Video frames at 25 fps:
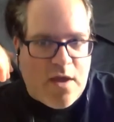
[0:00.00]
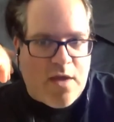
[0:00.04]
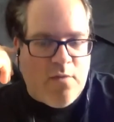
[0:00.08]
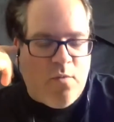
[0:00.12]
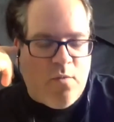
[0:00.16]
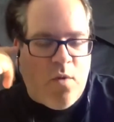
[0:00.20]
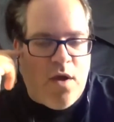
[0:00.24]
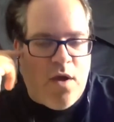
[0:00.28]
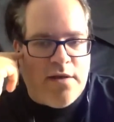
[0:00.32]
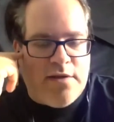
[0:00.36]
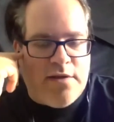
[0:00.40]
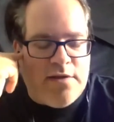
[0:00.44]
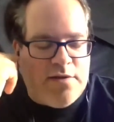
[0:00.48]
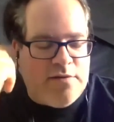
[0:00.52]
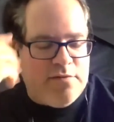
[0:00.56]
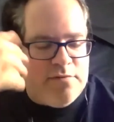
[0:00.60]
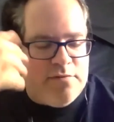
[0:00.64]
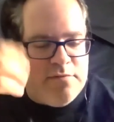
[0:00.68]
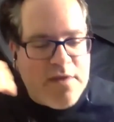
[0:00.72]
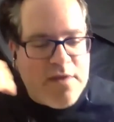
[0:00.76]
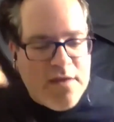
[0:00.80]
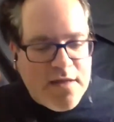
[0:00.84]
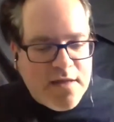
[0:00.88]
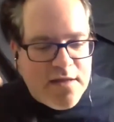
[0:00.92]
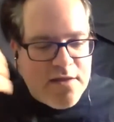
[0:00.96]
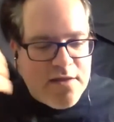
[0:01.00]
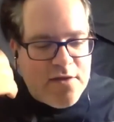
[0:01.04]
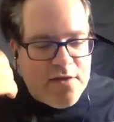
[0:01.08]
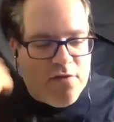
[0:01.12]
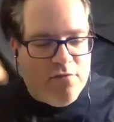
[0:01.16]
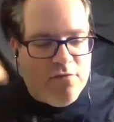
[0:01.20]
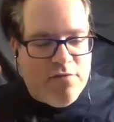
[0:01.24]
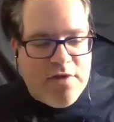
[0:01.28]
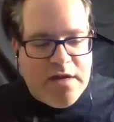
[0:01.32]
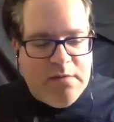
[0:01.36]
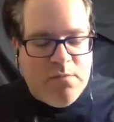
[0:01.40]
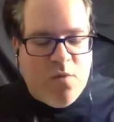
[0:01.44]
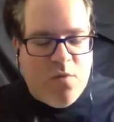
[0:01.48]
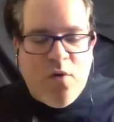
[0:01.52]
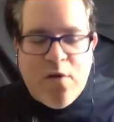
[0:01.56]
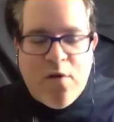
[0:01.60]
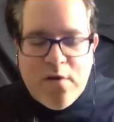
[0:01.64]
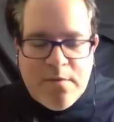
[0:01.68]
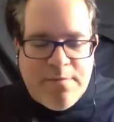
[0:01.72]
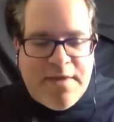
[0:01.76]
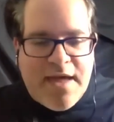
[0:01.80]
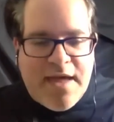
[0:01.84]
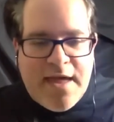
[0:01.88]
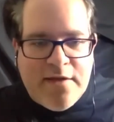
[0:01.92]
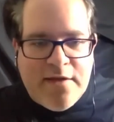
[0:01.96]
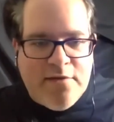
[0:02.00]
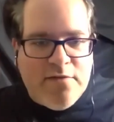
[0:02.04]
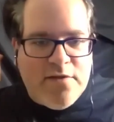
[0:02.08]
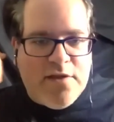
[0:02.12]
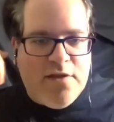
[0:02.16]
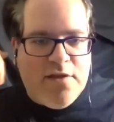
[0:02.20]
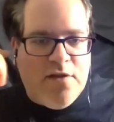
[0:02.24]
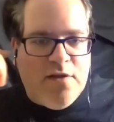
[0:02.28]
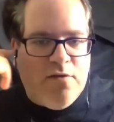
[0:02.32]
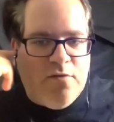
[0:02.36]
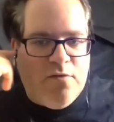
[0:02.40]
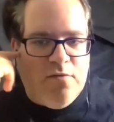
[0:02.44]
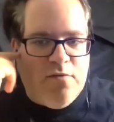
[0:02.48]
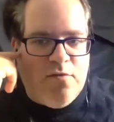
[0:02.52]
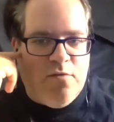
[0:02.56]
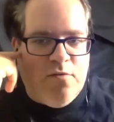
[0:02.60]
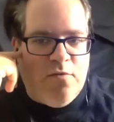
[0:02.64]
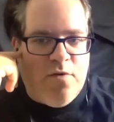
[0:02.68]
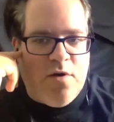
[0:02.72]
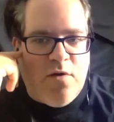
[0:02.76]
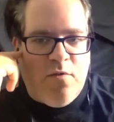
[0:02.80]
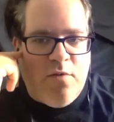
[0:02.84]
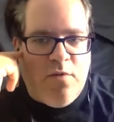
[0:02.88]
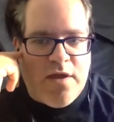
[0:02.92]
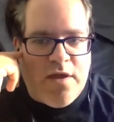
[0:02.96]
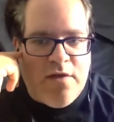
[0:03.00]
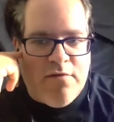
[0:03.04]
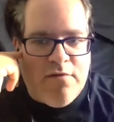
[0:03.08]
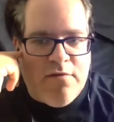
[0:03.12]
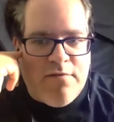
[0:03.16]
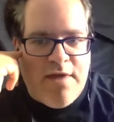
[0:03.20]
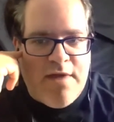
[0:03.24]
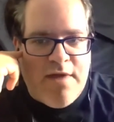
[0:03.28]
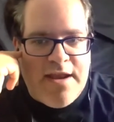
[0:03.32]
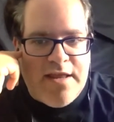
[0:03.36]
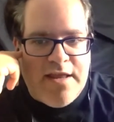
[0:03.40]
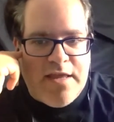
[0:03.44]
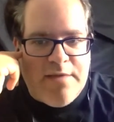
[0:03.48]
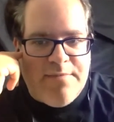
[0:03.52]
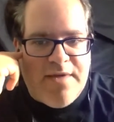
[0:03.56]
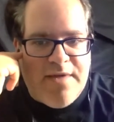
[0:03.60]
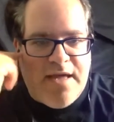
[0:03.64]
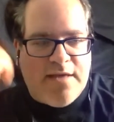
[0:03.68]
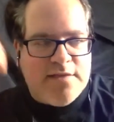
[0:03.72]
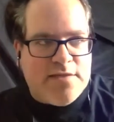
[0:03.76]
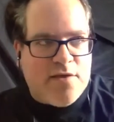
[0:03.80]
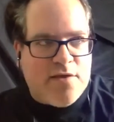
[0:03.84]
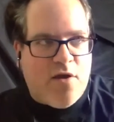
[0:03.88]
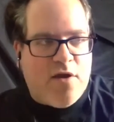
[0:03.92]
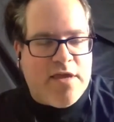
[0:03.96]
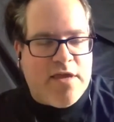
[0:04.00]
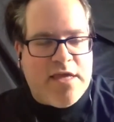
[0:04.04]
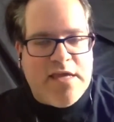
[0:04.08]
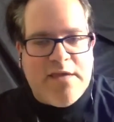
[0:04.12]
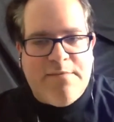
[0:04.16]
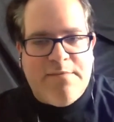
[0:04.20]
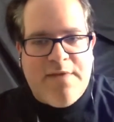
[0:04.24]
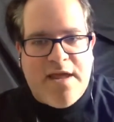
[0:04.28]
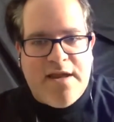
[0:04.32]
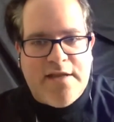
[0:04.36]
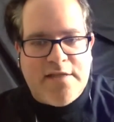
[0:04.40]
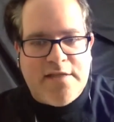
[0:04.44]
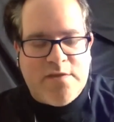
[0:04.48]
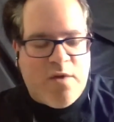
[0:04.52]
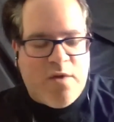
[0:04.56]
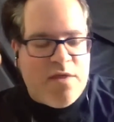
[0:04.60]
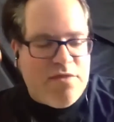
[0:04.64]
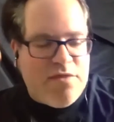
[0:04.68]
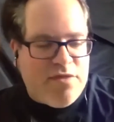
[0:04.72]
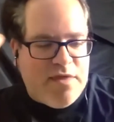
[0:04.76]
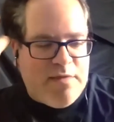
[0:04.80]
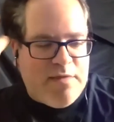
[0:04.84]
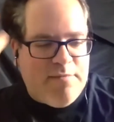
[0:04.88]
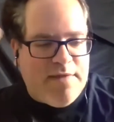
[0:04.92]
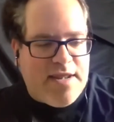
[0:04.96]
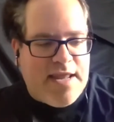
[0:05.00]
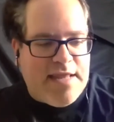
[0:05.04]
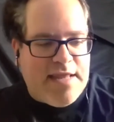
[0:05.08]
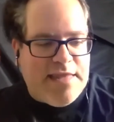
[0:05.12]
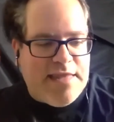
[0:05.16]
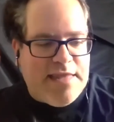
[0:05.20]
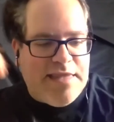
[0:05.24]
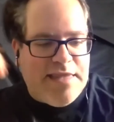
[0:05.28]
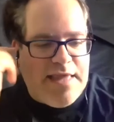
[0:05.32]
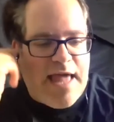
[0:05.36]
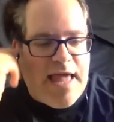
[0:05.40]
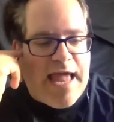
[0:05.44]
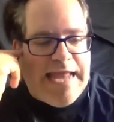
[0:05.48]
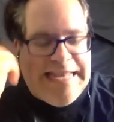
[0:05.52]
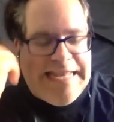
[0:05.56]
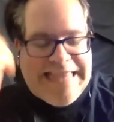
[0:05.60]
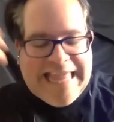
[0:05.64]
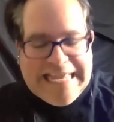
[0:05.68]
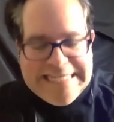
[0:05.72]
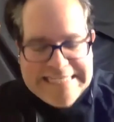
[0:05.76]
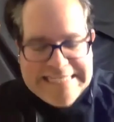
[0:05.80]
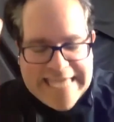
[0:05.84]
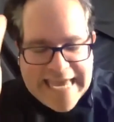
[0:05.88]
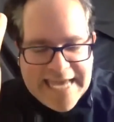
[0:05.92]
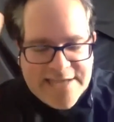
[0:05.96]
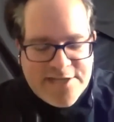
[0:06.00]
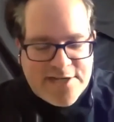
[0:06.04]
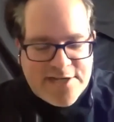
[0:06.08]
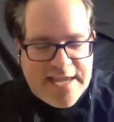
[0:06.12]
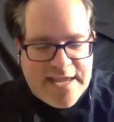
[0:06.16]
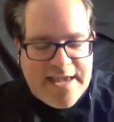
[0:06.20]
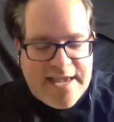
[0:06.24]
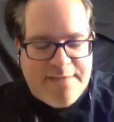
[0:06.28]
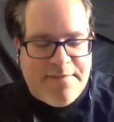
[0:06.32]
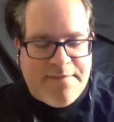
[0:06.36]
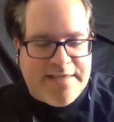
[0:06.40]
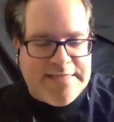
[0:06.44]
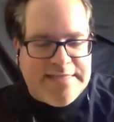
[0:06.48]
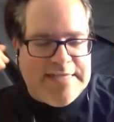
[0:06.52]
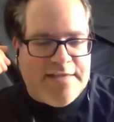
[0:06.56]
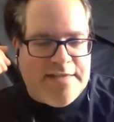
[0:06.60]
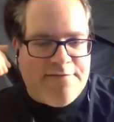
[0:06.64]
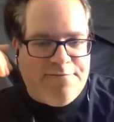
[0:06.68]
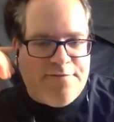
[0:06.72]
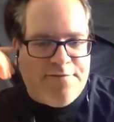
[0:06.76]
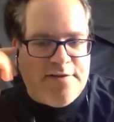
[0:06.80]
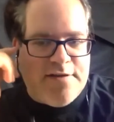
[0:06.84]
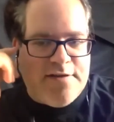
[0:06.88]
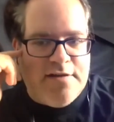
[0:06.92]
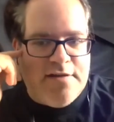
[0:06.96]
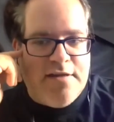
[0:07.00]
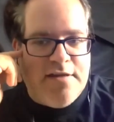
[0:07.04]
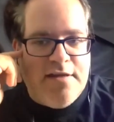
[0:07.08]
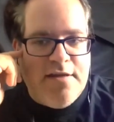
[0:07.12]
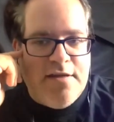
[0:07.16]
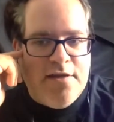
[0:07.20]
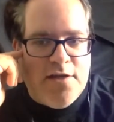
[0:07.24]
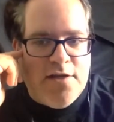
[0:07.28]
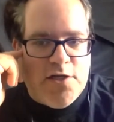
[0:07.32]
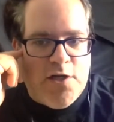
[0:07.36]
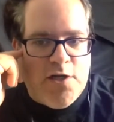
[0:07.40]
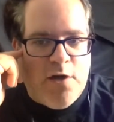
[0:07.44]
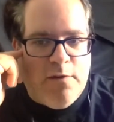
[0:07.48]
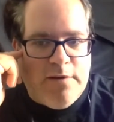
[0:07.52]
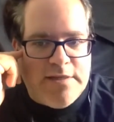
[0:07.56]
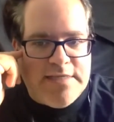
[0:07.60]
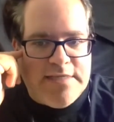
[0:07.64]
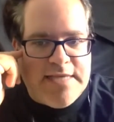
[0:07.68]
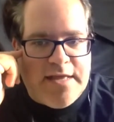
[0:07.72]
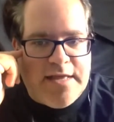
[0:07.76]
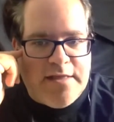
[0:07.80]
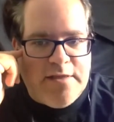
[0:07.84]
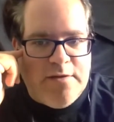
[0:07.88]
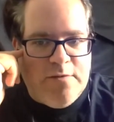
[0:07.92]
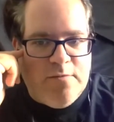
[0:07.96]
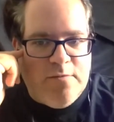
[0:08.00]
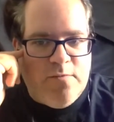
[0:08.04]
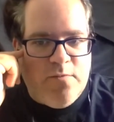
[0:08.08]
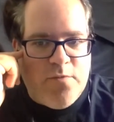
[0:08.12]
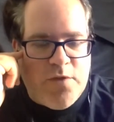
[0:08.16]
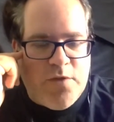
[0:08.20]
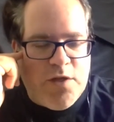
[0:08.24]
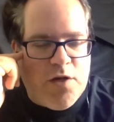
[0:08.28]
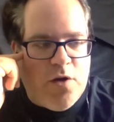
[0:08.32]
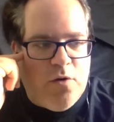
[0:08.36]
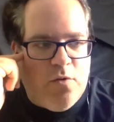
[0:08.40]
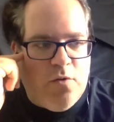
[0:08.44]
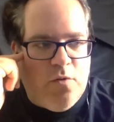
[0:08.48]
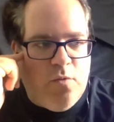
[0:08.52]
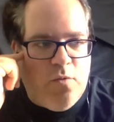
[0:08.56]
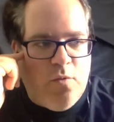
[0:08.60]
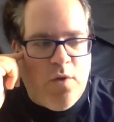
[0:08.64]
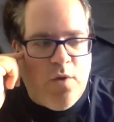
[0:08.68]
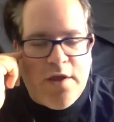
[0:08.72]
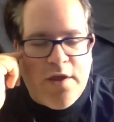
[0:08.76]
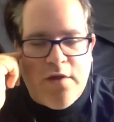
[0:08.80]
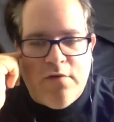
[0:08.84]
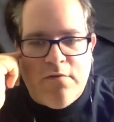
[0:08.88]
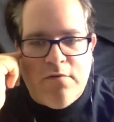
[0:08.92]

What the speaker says: want to read more about what you're writing about. Talking about it is one thing, but I'd like to educate myself and know exactly what you're